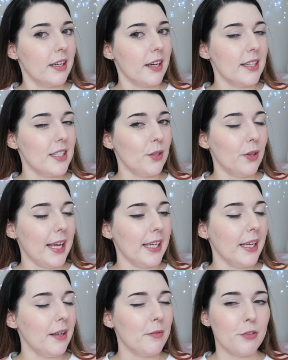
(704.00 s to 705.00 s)
I still like
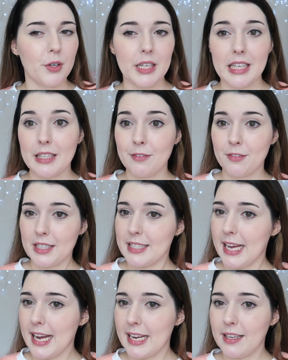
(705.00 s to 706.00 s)
it for an
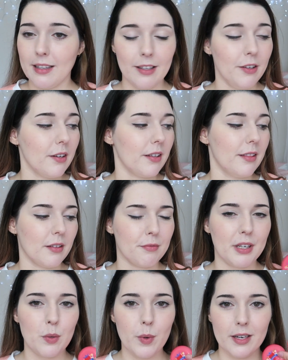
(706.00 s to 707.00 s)
everyday look. The
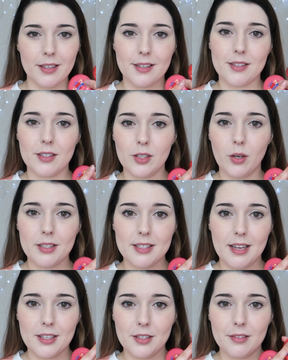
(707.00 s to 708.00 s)
red one is not
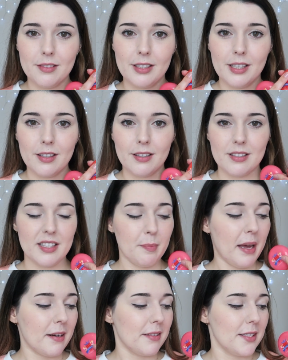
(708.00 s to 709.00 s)
subtle. It's
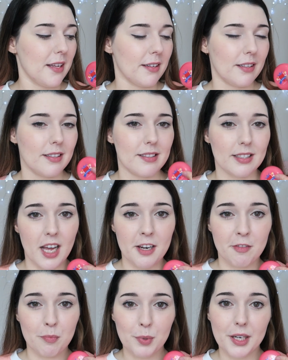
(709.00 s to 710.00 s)
about as subtle as a ton
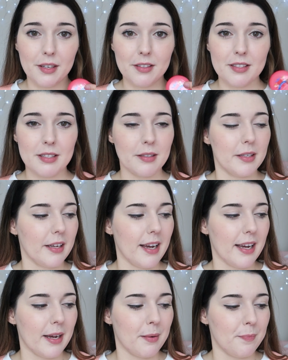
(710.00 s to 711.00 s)
of bricks.
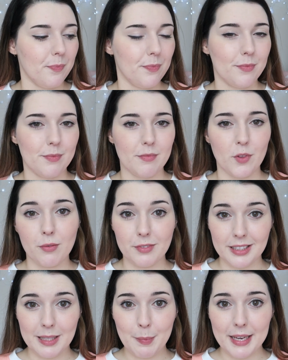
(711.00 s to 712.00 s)
Um, not
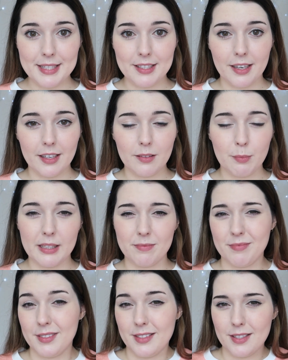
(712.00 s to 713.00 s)
really my style, but
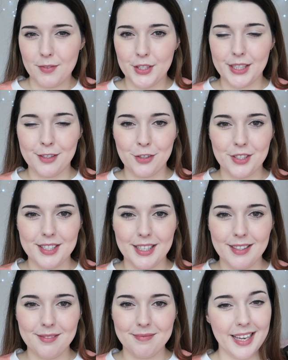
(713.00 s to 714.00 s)
it's very
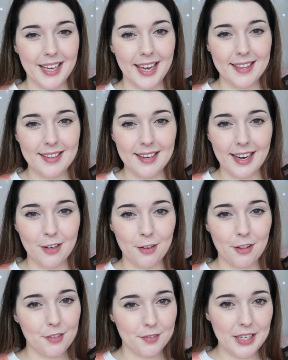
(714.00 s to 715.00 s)
interesting. And then I
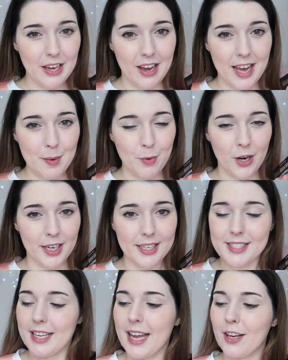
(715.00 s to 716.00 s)
got three eye
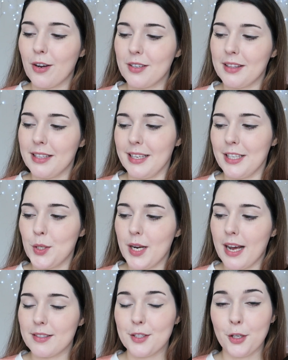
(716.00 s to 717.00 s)
products. I got the Etude
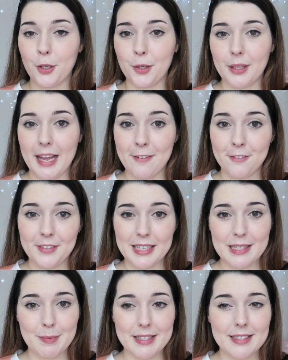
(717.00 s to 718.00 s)
House Curl and
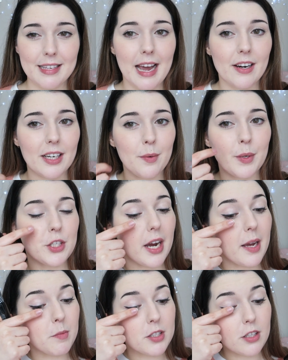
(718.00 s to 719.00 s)
Fix Mascara, which
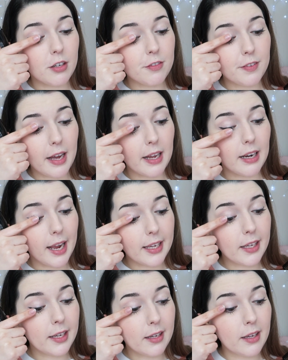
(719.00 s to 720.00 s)
I am so far
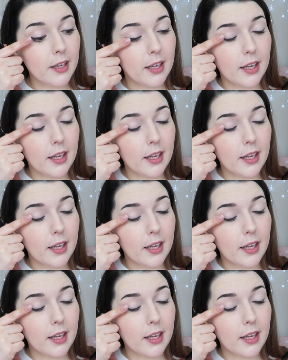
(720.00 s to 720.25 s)
liking.